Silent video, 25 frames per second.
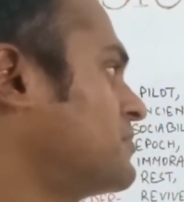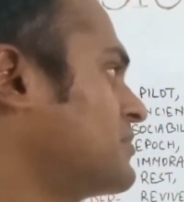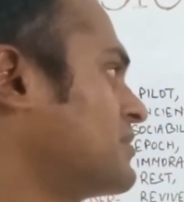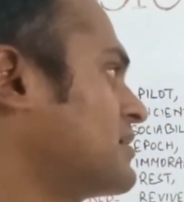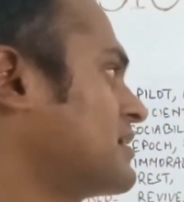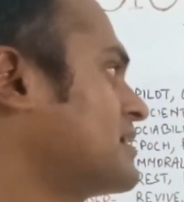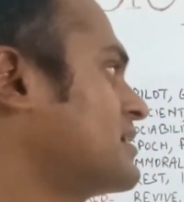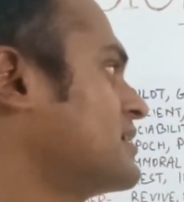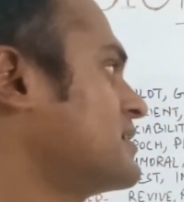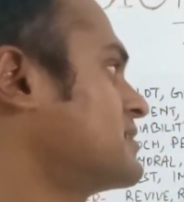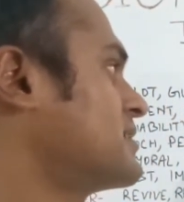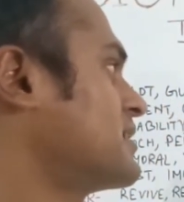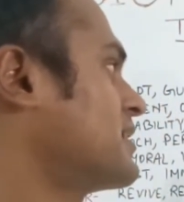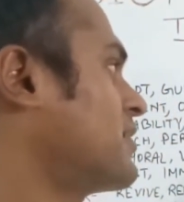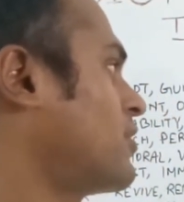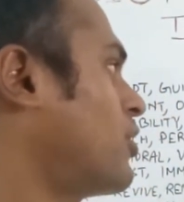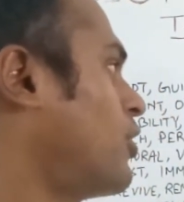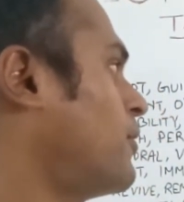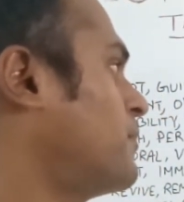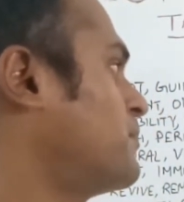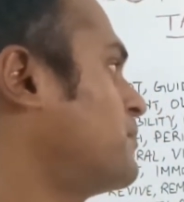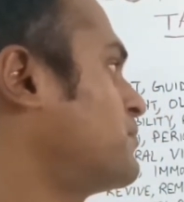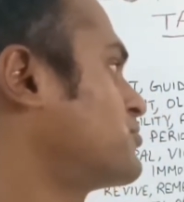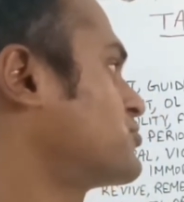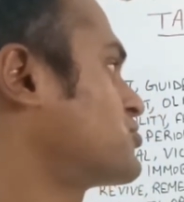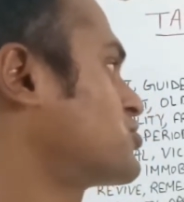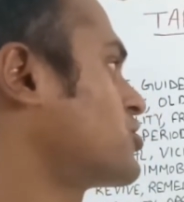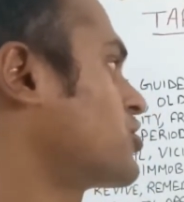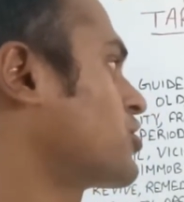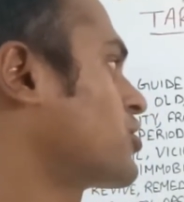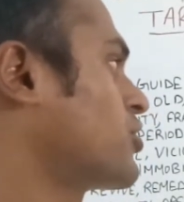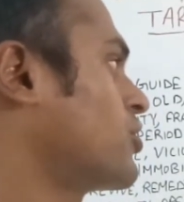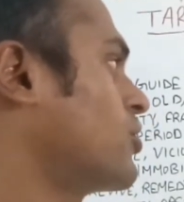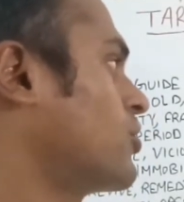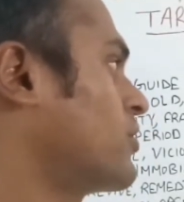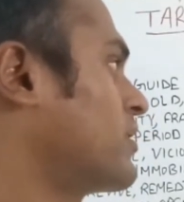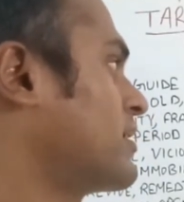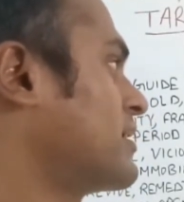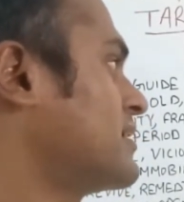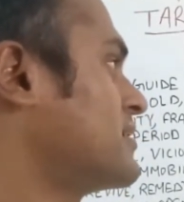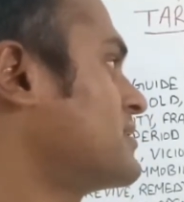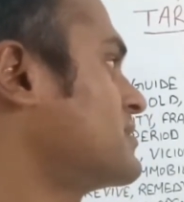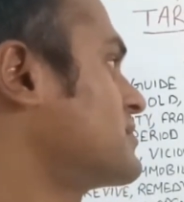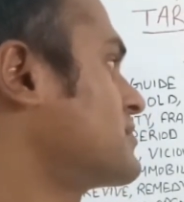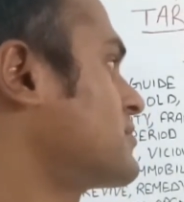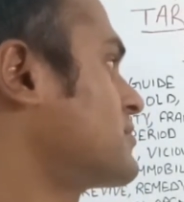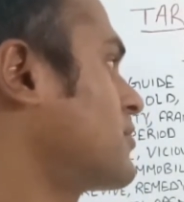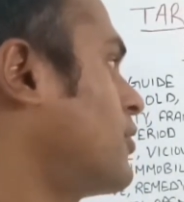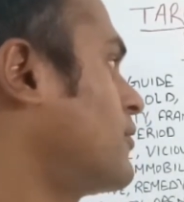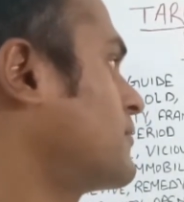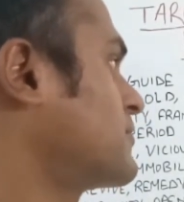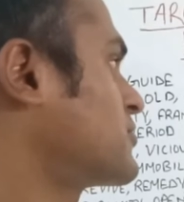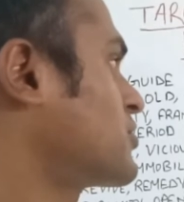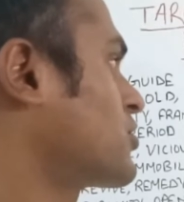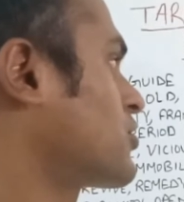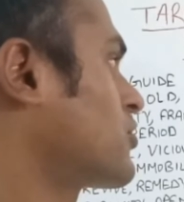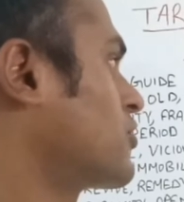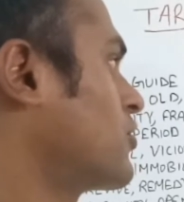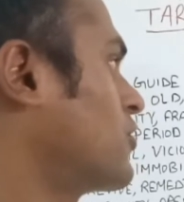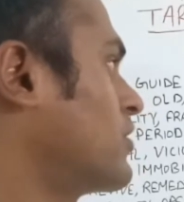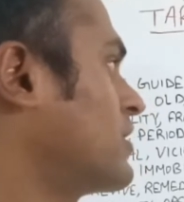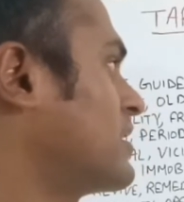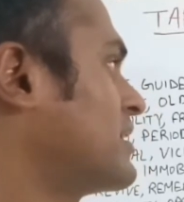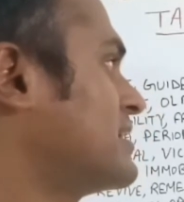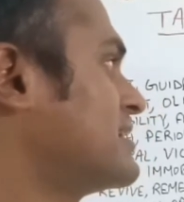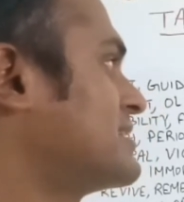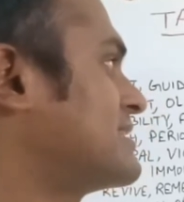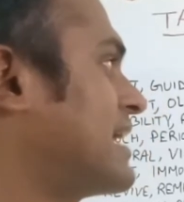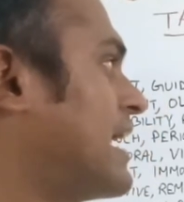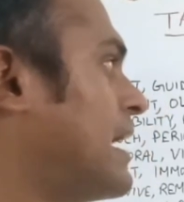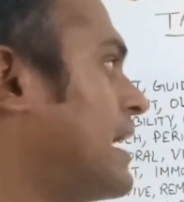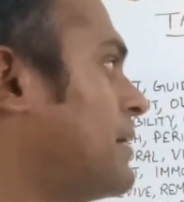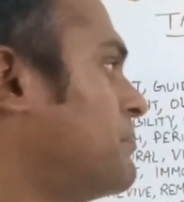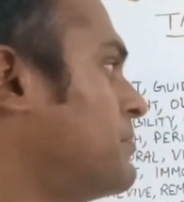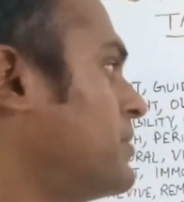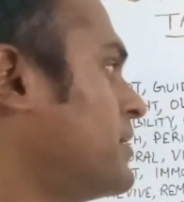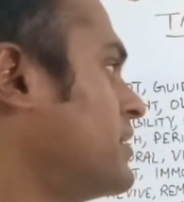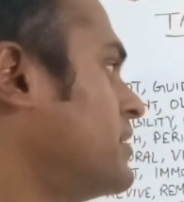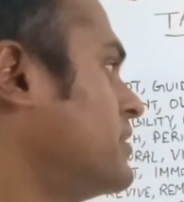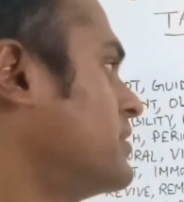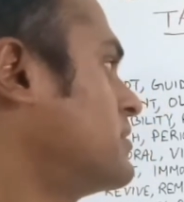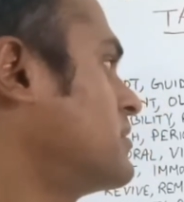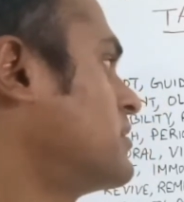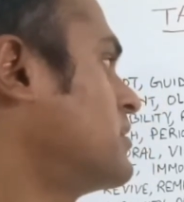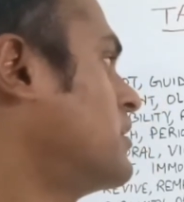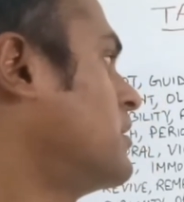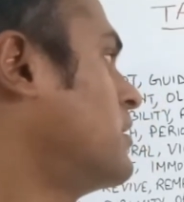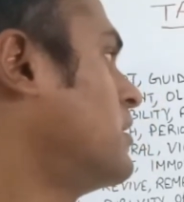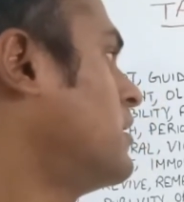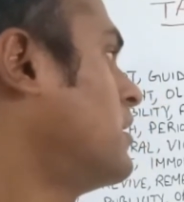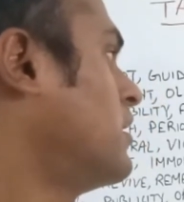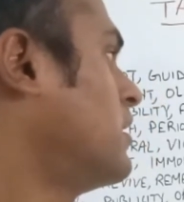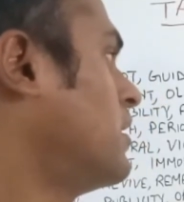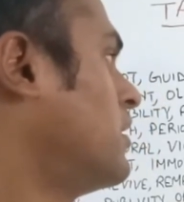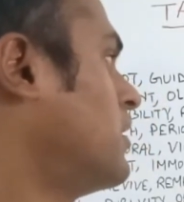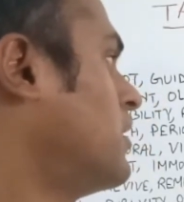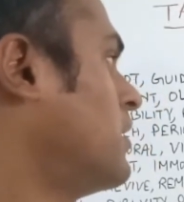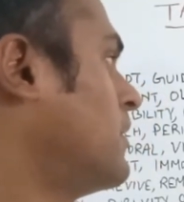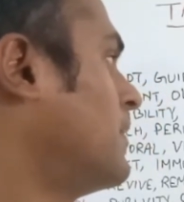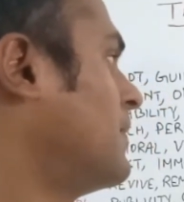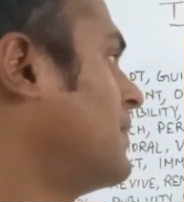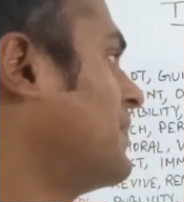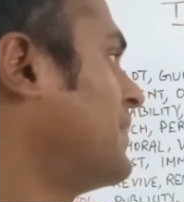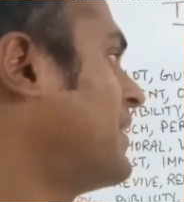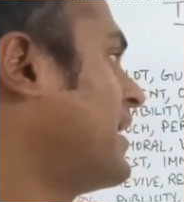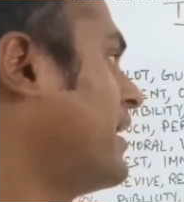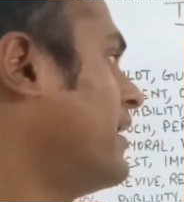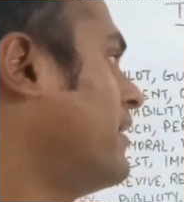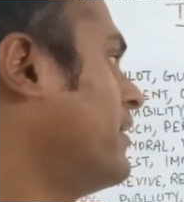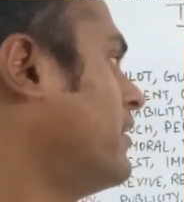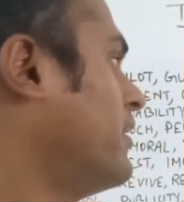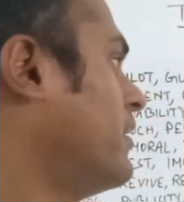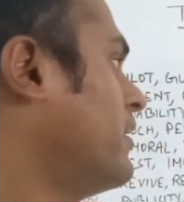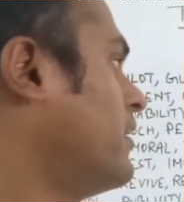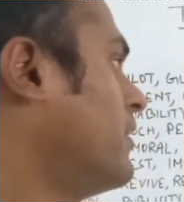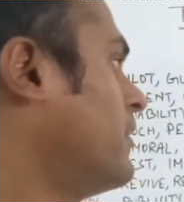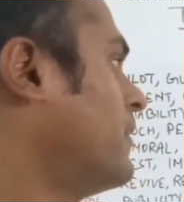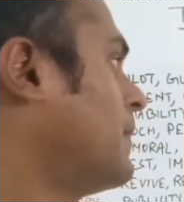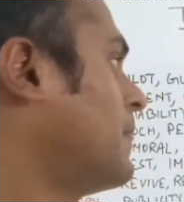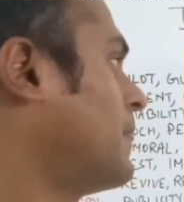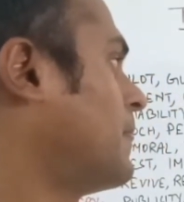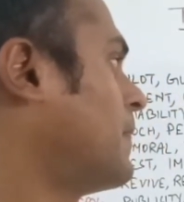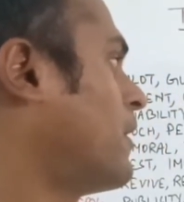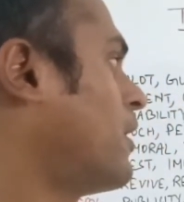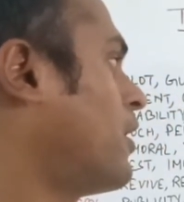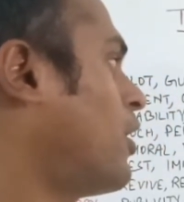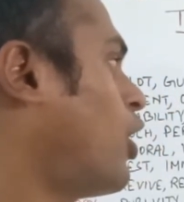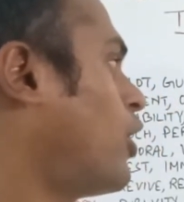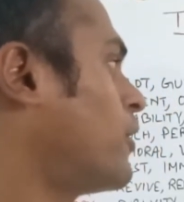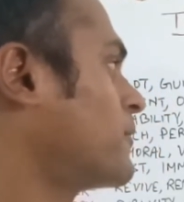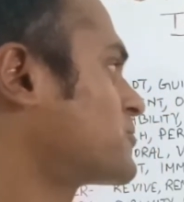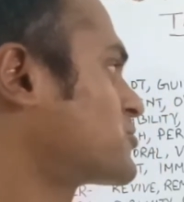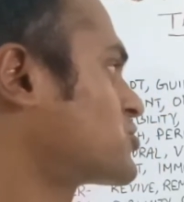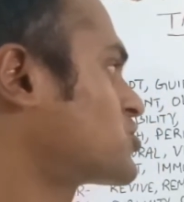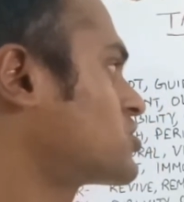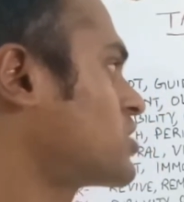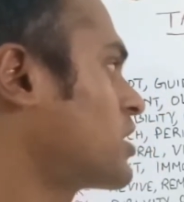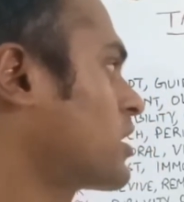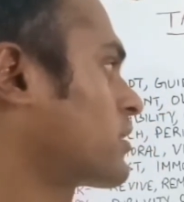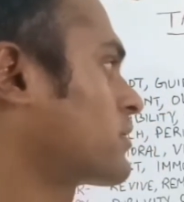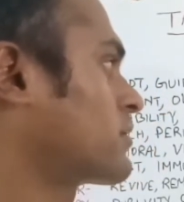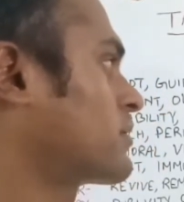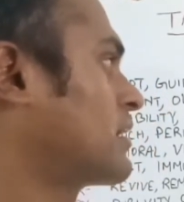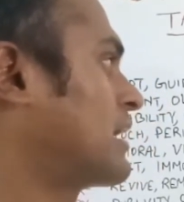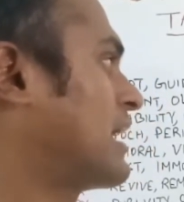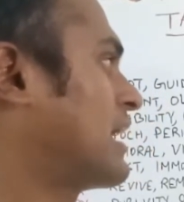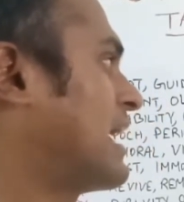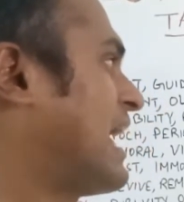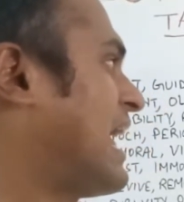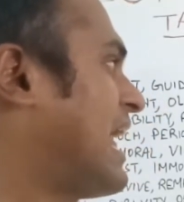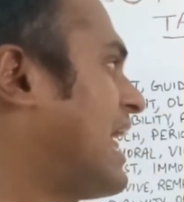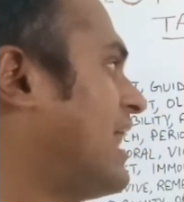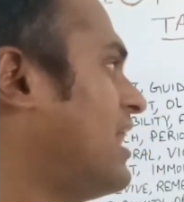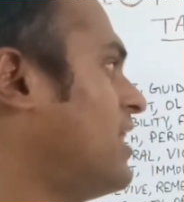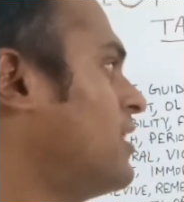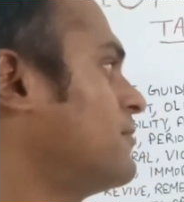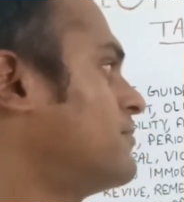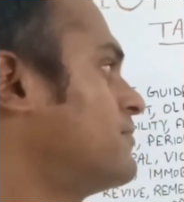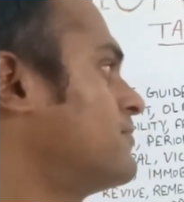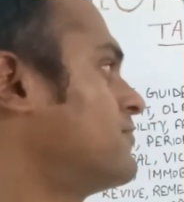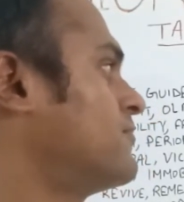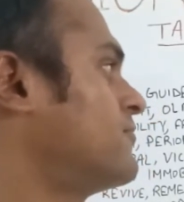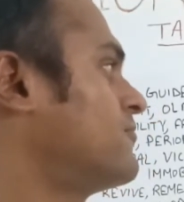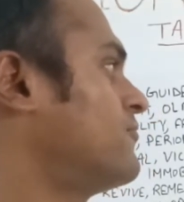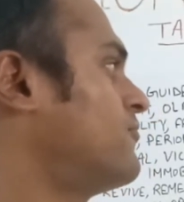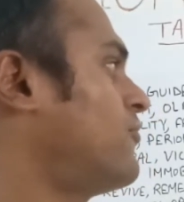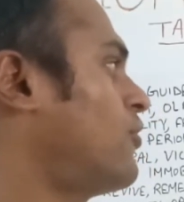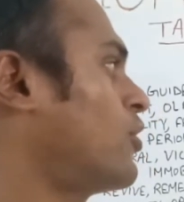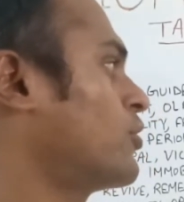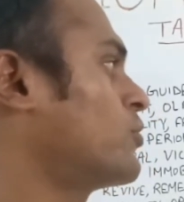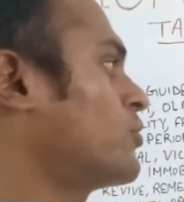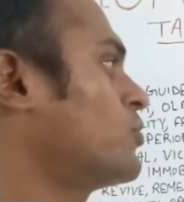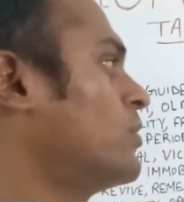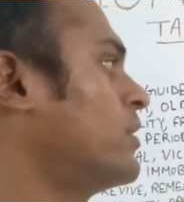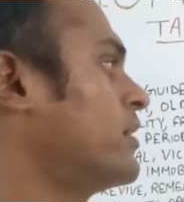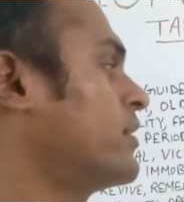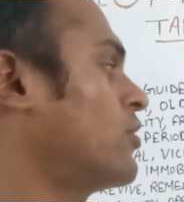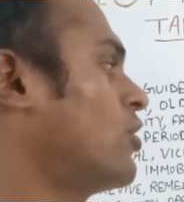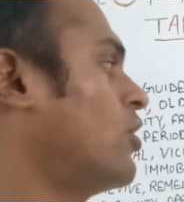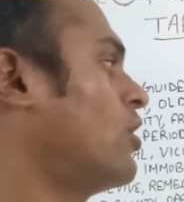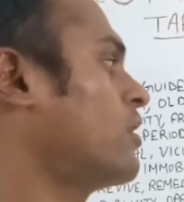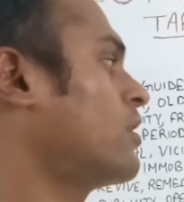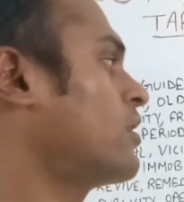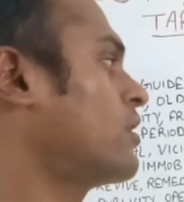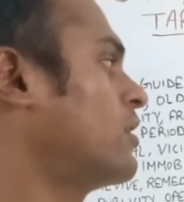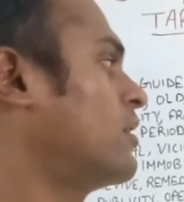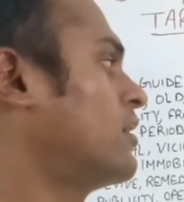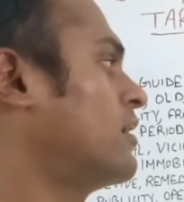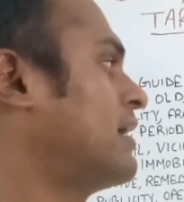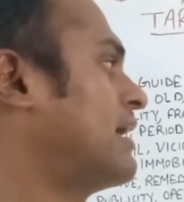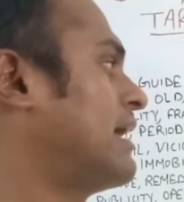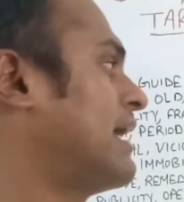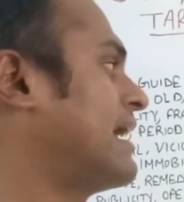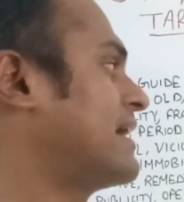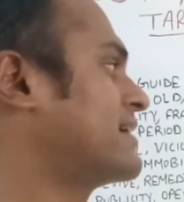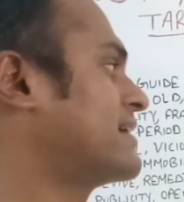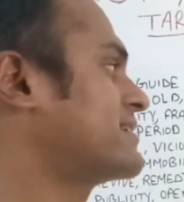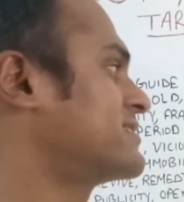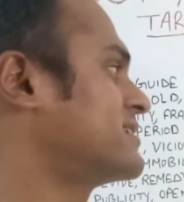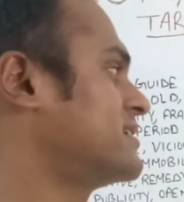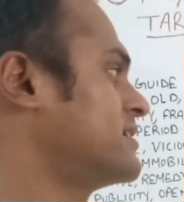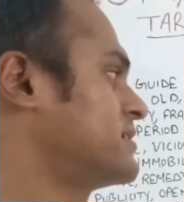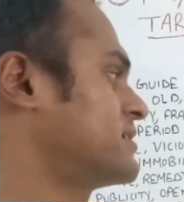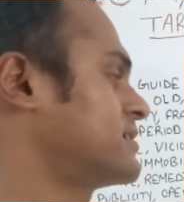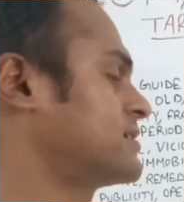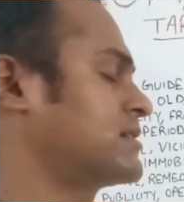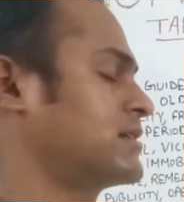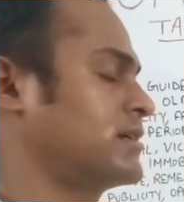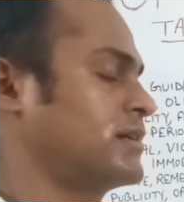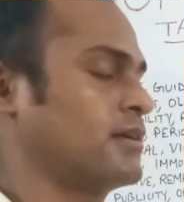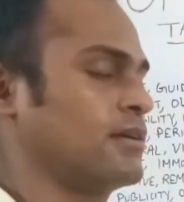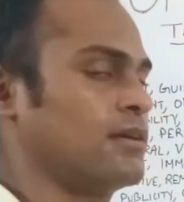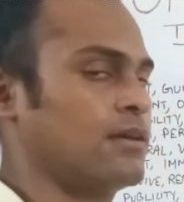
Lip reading: He is an obscure, he is apparent. Then obstruct, help, forward or assist.